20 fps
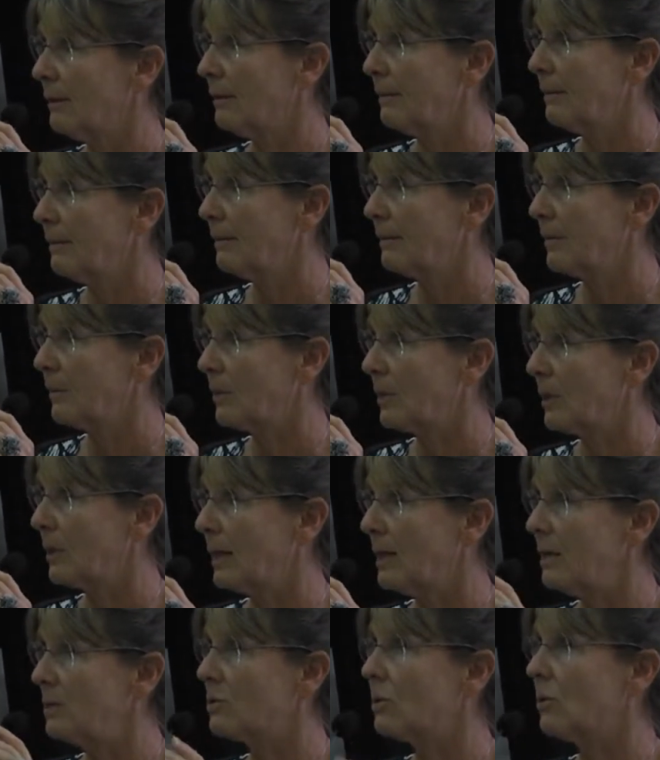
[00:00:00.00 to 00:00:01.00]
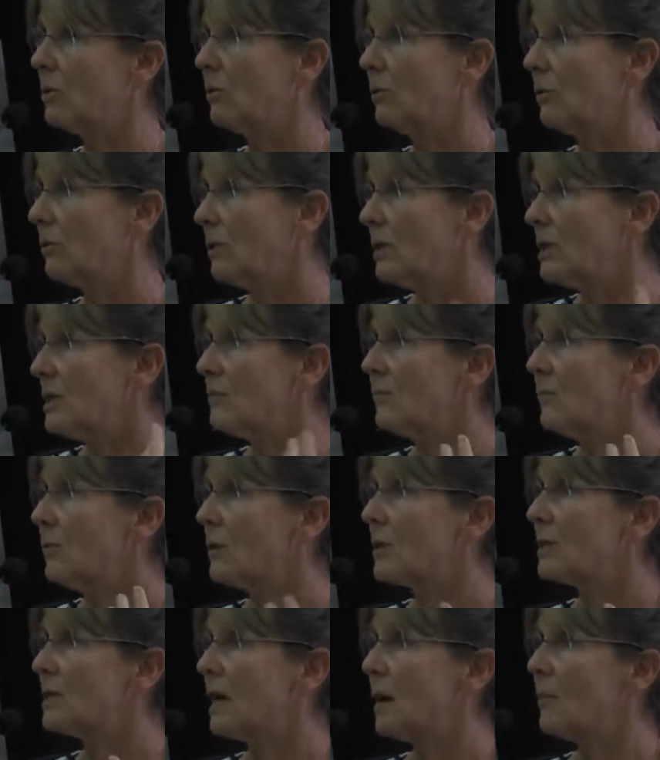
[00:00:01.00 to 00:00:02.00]
Okay, so this, for
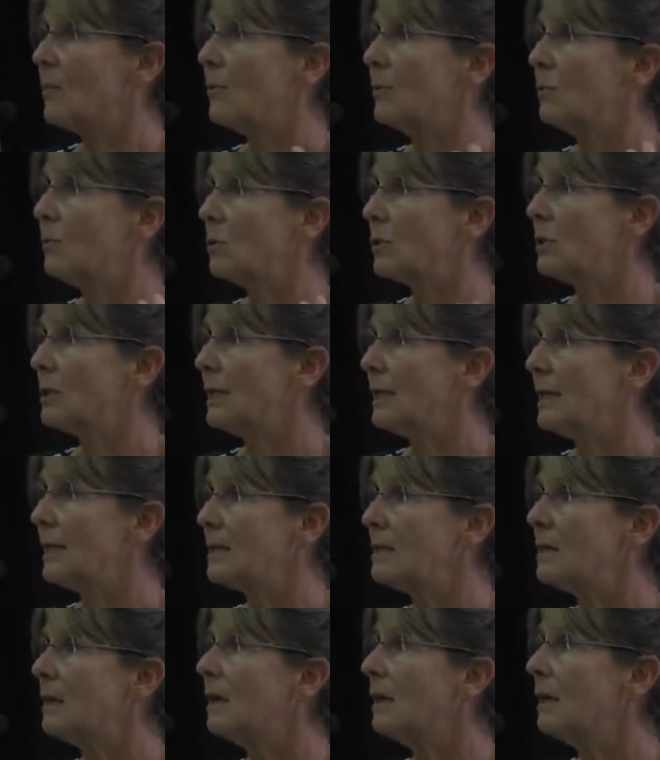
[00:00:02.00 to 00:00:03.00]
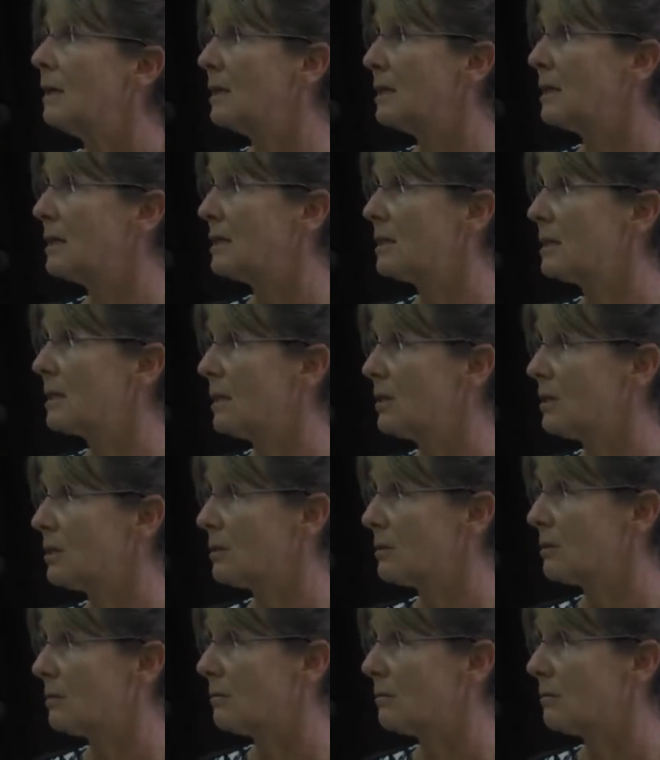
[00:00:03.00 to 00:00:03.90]
example, would need discussion.